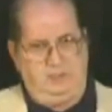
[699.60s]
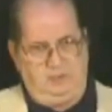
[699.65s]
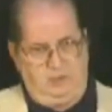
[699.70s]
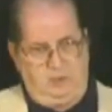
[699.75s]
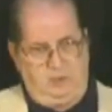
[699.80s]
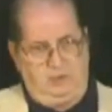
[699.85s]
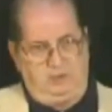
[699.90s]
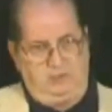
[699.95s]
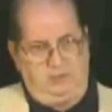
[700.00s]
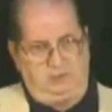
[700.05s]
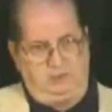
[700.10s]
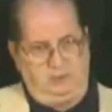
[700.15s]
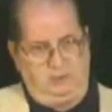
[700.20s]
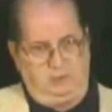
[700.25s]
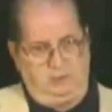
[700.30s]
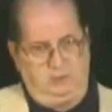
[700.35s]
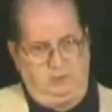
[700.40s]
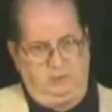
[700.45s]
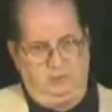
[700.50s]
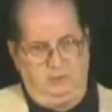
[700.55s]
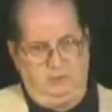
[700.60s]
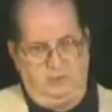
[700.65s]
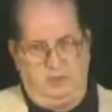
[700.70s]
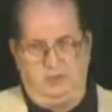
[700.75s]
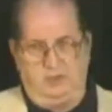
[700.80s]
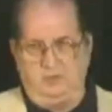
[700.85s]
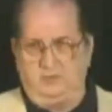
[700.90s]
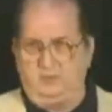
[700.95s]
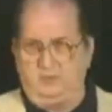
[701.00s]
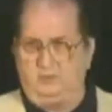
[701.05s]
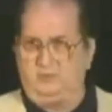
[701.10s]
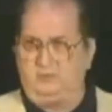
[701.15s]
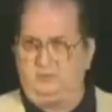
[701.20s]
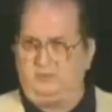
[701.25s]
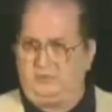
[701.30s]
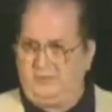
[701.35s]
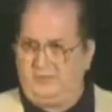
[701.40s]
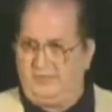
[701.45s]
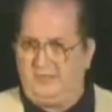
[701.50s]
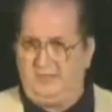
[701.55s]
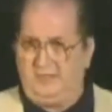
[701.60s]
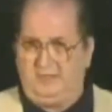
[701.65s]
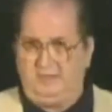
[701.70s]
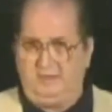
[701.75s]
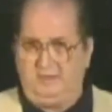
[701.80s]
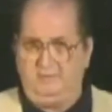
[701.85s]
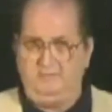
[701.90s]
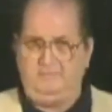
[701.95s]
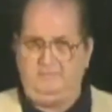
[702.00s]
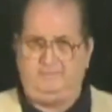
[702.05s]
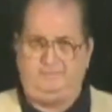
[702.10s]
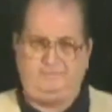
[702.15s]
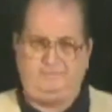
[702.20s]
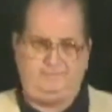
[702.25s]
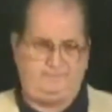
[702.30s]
in order to understand.